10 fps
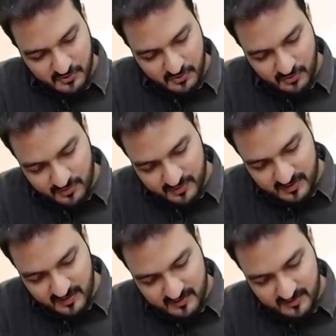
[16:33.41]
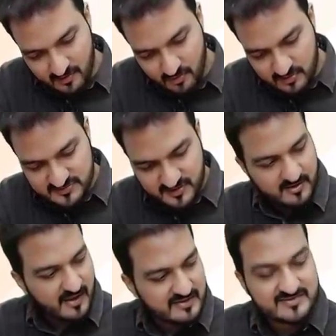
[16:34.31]
Okay, that on-screen
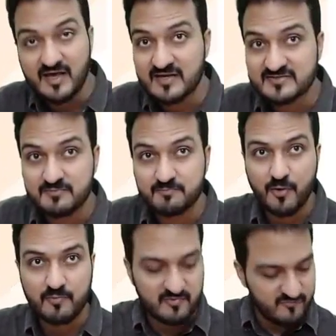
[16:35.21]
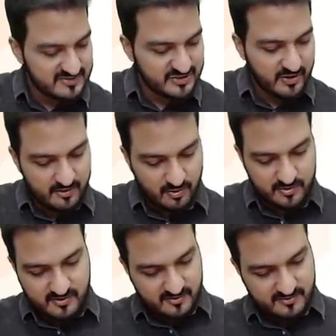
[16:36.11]
calci has some problem. We'll try out on
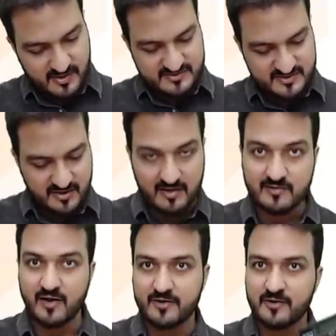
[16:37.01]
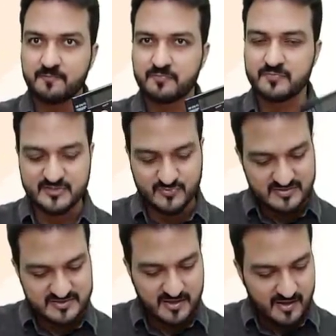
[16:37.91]
the Desi calculator. These
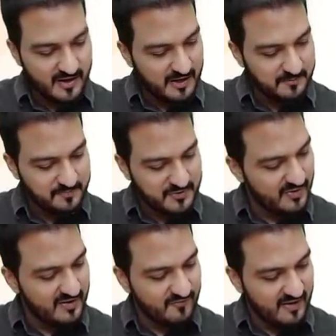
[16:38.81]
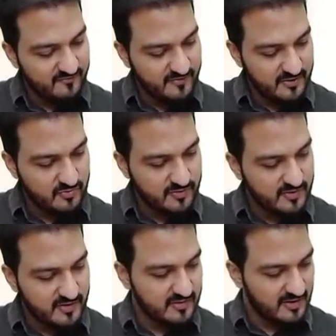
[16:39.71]
ones, 25 into
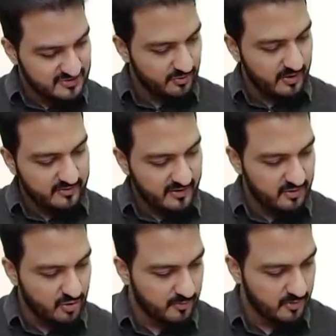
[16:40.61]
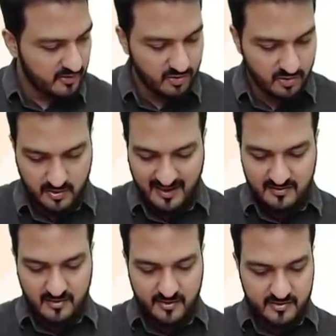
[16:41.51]
30,000. You can try in your
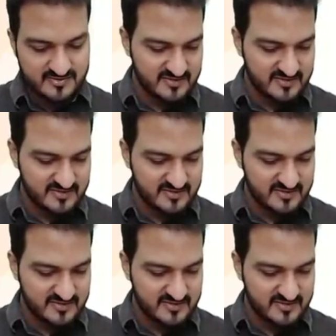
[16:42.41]
calculators.